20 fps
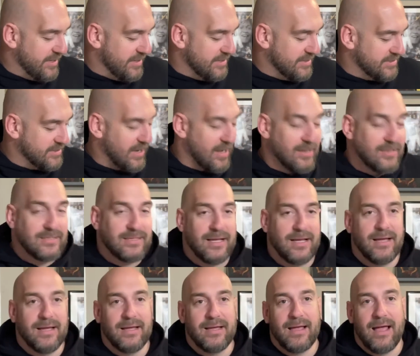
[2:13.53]
So
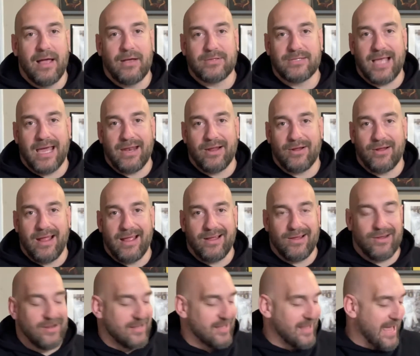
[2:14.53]
I was kind of
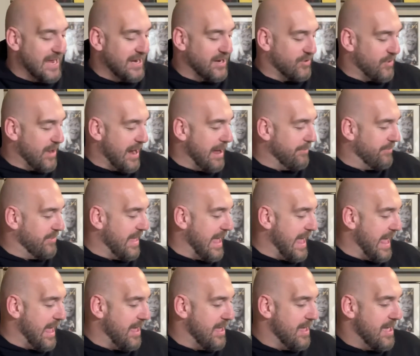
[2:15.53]
glad to grab
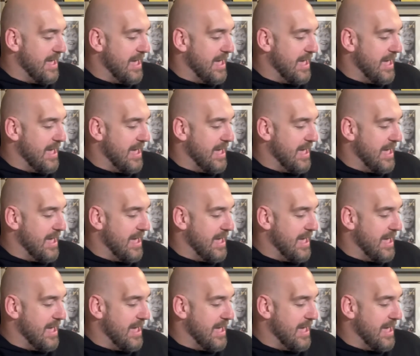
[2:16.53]
that.